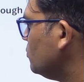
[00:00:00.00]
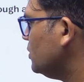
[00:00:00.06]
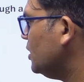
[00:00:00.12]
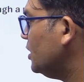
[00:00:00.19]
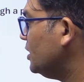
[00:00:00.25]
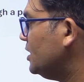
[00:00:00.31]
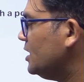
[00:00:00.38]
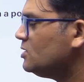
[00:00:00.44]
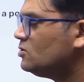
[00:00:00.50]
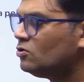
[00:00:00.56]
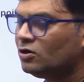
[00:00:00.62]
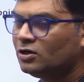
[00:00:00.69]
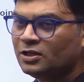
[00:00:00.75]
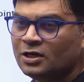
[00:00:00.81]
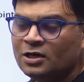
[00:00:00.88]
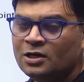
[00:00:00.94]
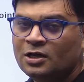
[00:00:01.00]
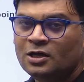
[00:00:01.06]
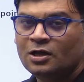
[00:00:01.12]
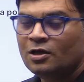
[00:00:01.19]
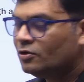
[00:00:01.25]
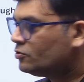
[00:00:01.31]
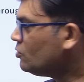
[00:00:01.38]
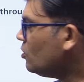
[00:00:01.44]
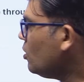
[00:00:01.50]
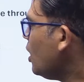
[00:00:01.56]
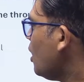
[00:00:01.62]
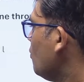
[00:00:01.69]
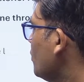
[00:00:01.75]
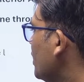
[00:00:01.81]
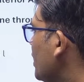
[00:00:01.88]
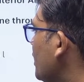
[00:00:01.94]
that is not the. So
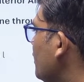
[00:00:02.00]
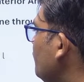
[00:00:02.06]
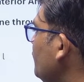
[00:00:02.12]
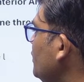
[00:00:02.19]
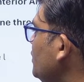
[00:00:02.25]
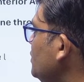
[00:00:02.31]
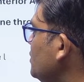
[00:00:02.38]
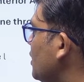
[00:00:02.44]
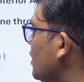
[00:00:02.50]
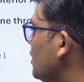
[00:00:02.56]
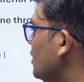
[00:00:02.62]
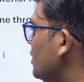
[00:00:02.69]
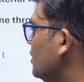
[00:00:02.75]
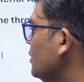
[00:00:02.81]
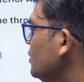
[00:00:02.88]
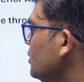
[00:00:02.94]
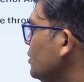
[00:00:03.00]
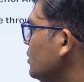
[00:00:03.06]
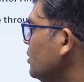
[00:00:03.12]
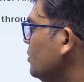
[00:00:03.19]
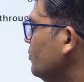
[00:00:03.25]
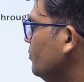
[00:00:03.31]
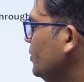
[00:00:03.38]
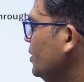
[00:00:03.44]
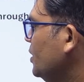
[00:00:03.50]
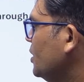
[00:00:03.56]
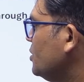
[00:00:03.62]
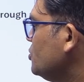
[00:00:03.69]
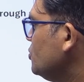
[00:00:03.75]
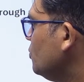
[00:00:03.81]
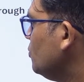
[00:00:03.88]
how can we be unsure